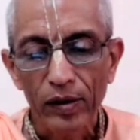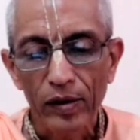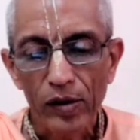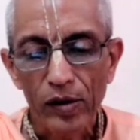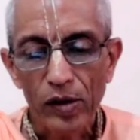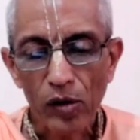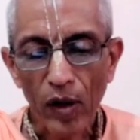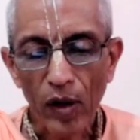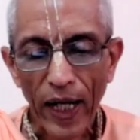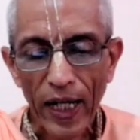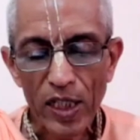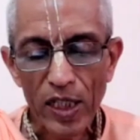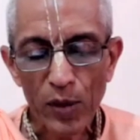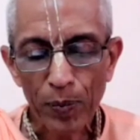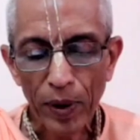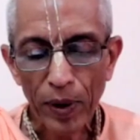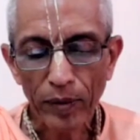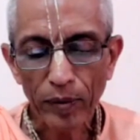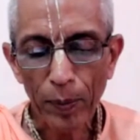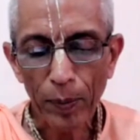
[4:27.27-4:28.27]
So
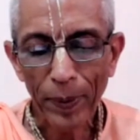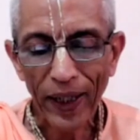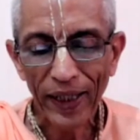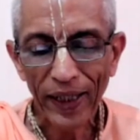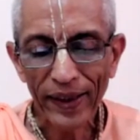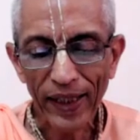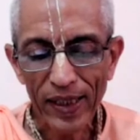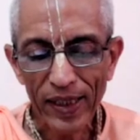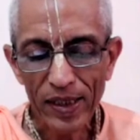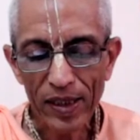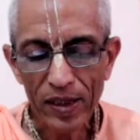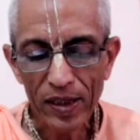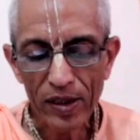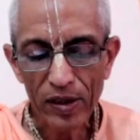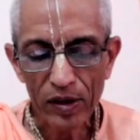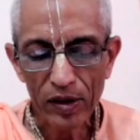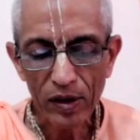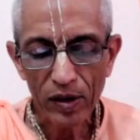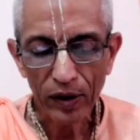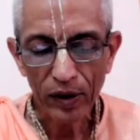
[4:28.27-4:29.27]
as Prabhupada
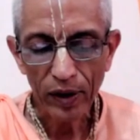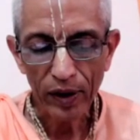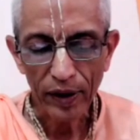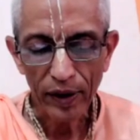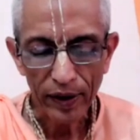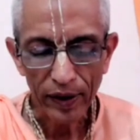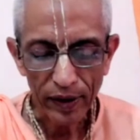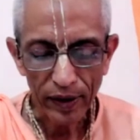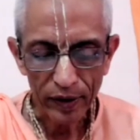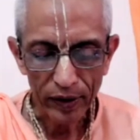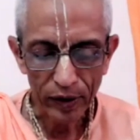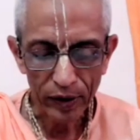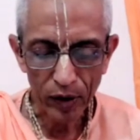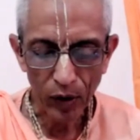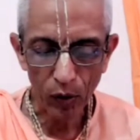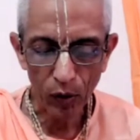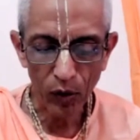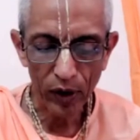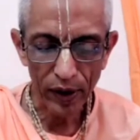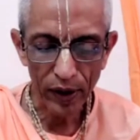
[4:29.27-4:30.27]
has
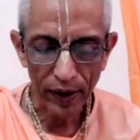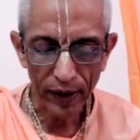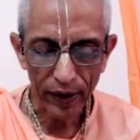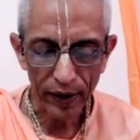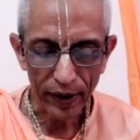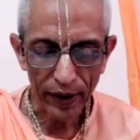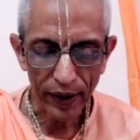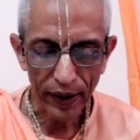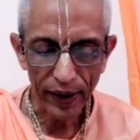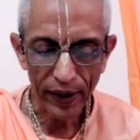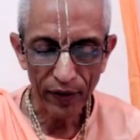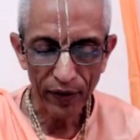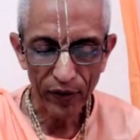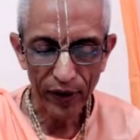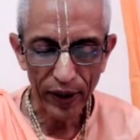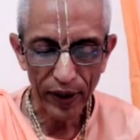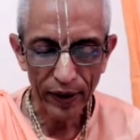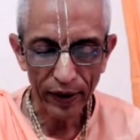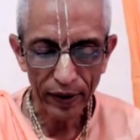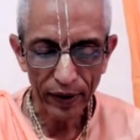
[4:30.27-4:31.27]
told in
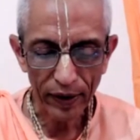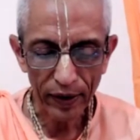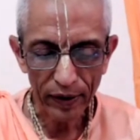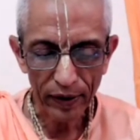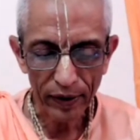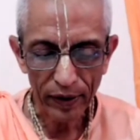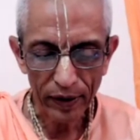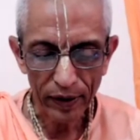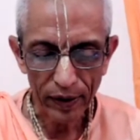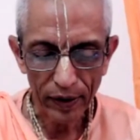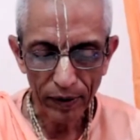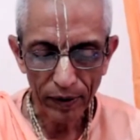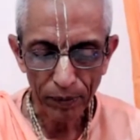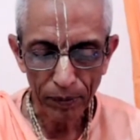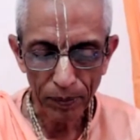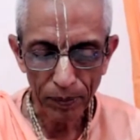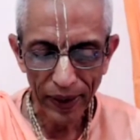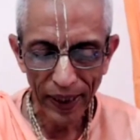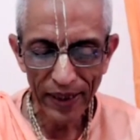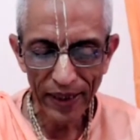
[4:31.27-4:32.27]
different
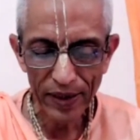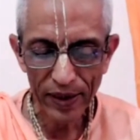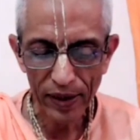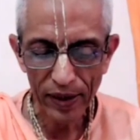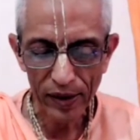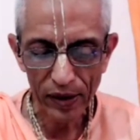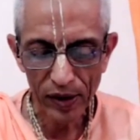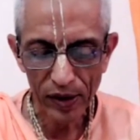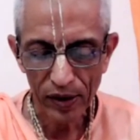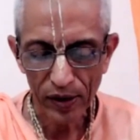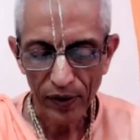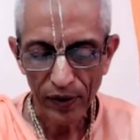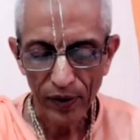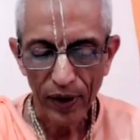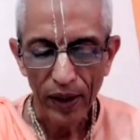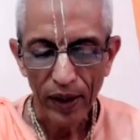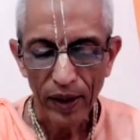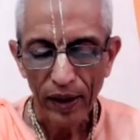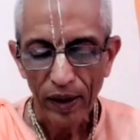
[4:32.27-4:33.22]
places,